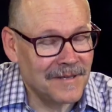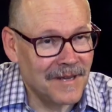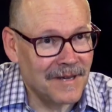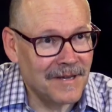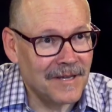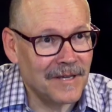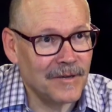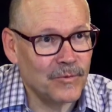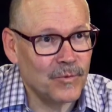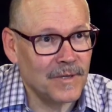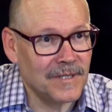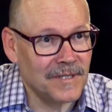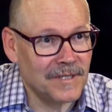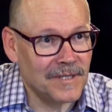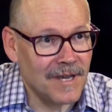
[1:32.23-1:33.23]
Yeah, it
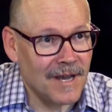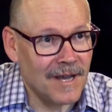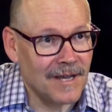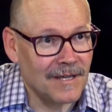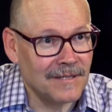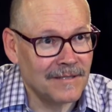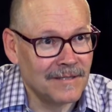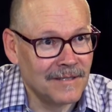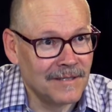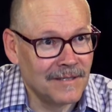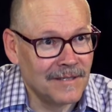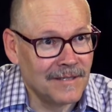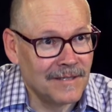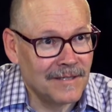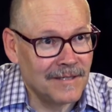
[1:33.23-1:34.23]
was
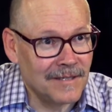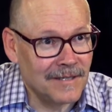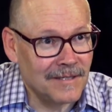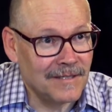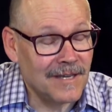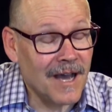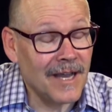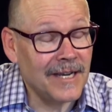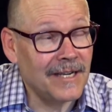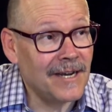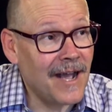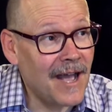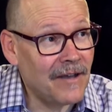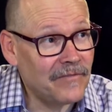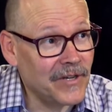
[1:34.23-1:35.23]

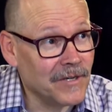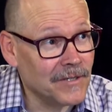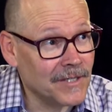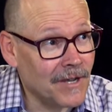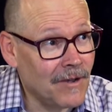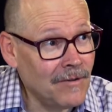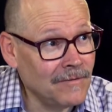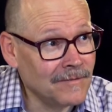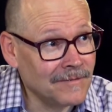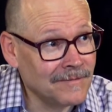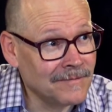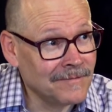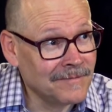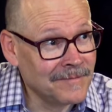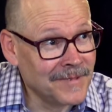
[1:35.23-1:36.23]
9.5 years ago.
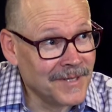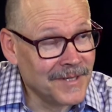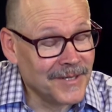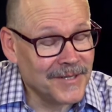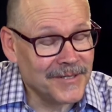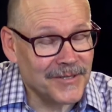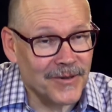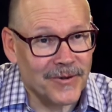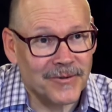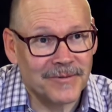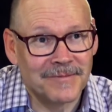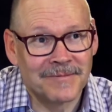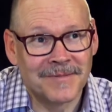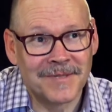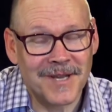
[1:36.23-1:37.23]
So
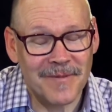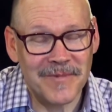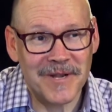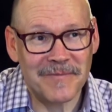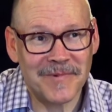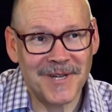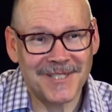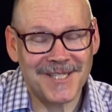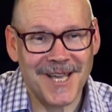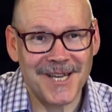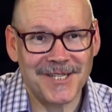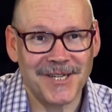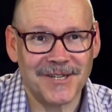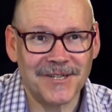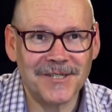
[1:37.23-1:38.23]
coming up on
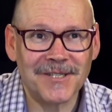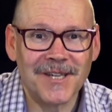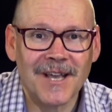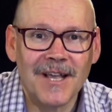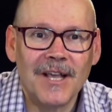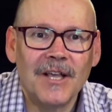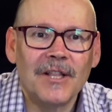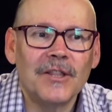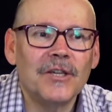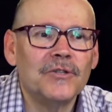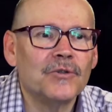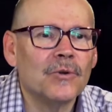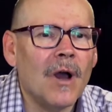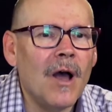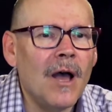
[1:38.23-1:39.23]
10 years. The
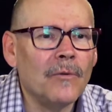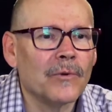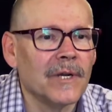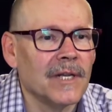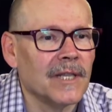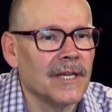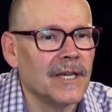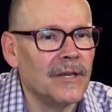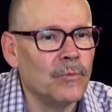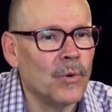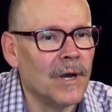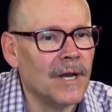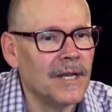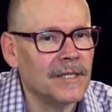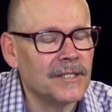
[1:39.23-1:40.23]
draw really
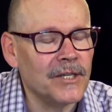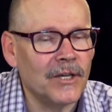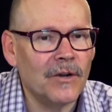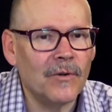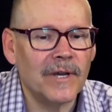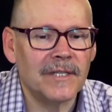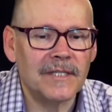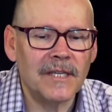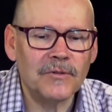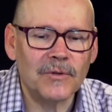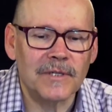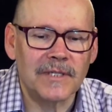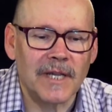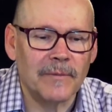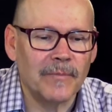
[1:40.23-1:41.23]
was, you know, it's
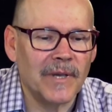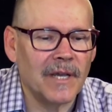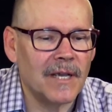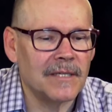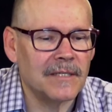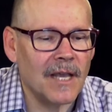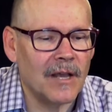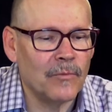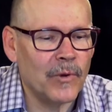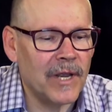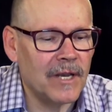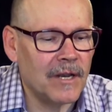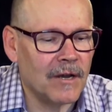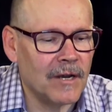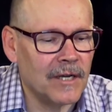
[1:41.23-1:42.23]
interesting because I
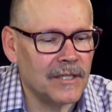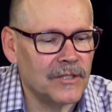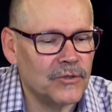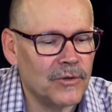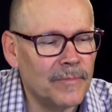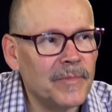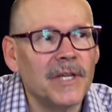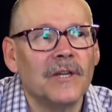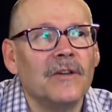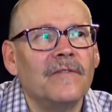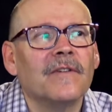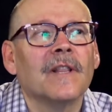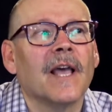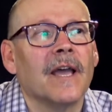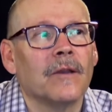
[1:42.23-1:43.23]
went on a trip to
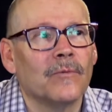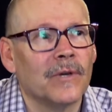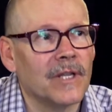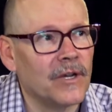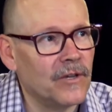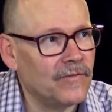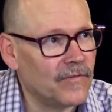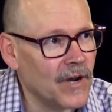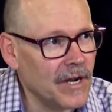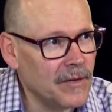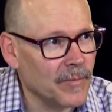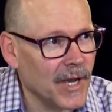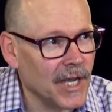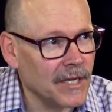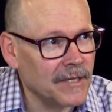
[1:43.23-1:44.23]
Newfoundland with a good friend
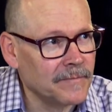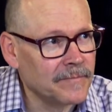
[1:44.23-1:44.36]
of mine.